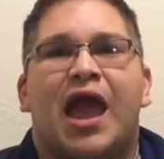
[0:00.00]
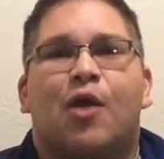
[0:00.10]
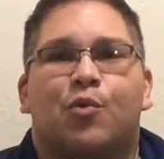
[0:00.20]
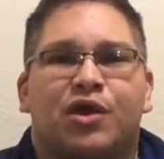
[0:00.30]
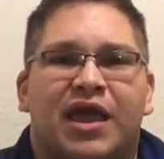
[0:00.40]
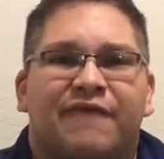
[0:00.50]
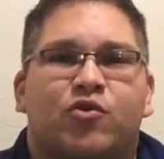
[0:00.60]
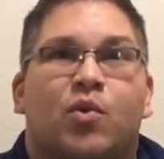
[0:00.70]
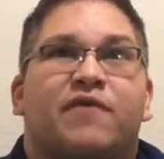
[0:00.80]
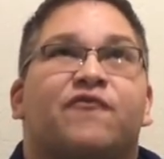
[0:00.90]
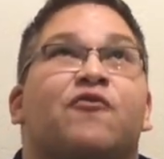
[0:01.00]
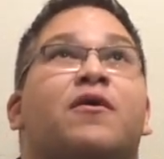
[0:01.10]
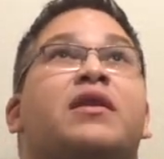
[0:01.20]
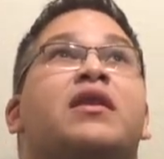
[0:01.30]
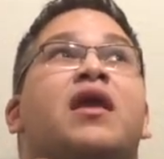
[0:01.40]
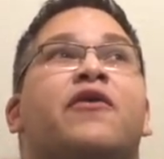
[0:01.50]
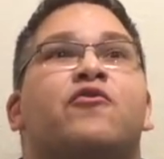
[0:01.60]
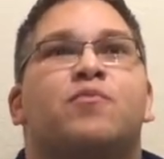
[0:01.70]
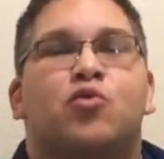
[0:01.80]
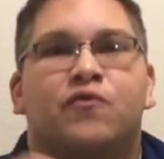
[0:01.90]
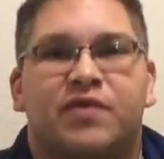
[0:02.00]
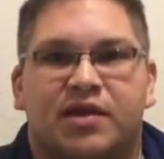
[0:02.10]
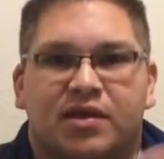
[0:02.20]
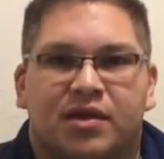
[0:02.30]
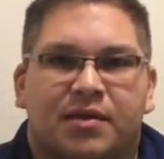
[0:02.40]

And we're going to have to wait for another movie